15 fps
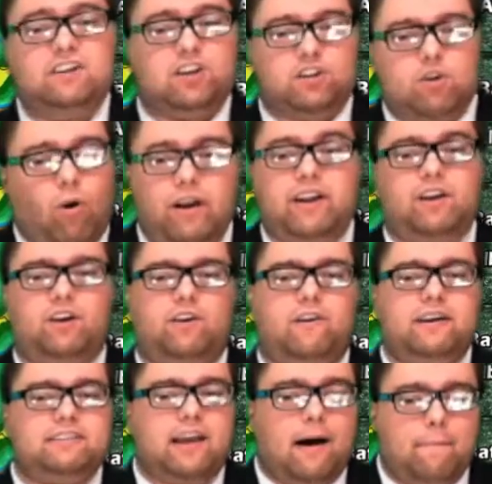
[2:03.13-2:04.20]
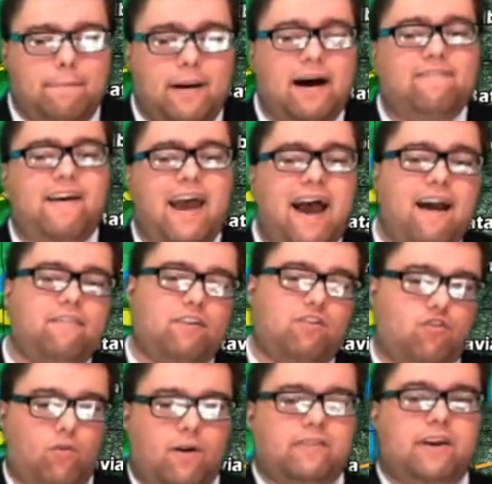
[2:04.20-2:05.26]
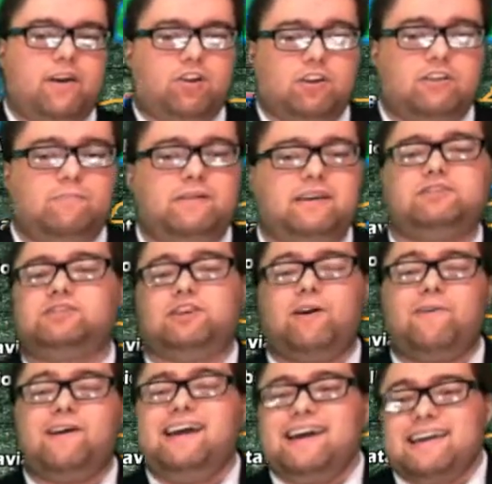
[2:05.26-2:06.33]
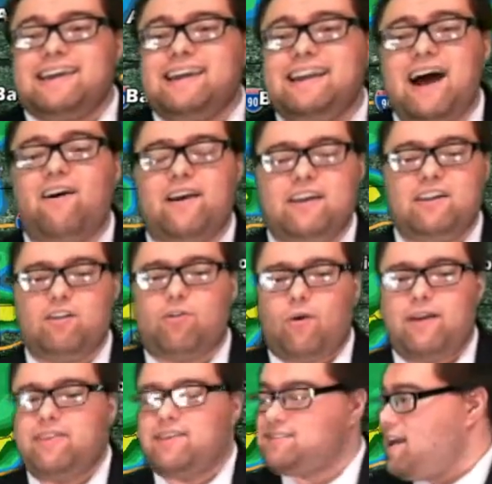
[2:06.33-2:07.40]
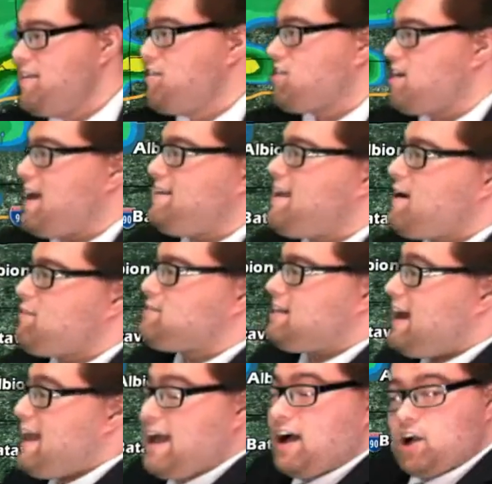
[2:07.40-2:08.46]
to 20 degrees above average to where they should be. So get out and enjoy the sunshine. Now tonight, a